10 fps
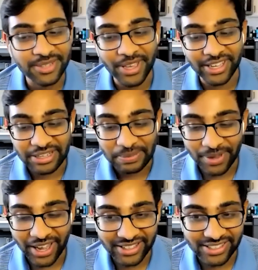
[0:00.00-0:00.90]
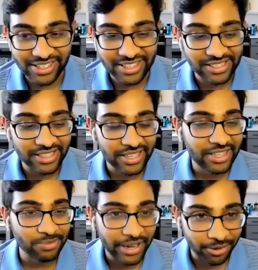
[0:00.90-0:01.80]
to make an impact in
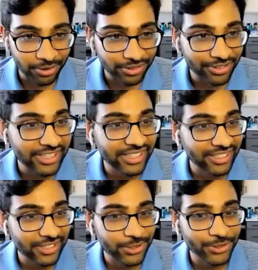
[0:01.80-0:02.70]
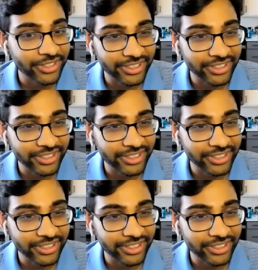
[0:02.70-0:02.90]
medical device industry,